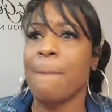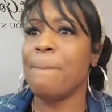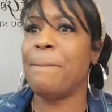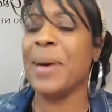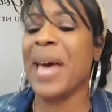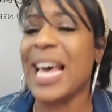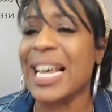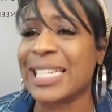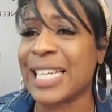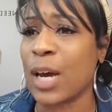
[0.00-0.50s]

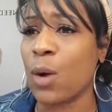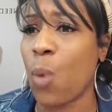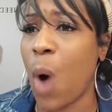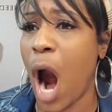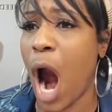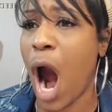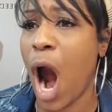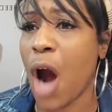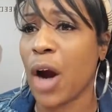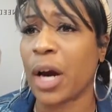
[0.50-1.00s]
busy
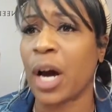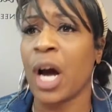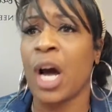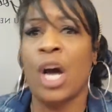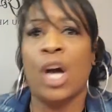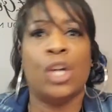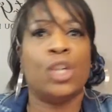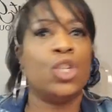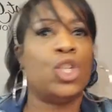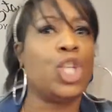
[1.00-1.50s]
work,
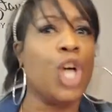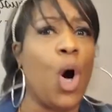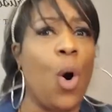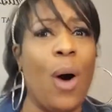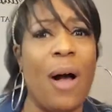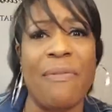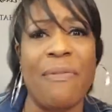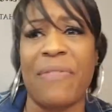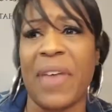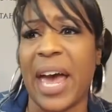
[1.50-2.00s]

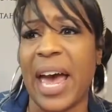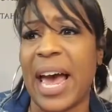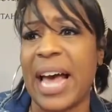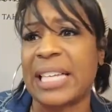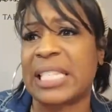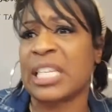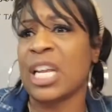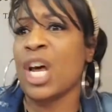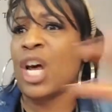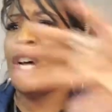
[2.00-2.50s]
doing this,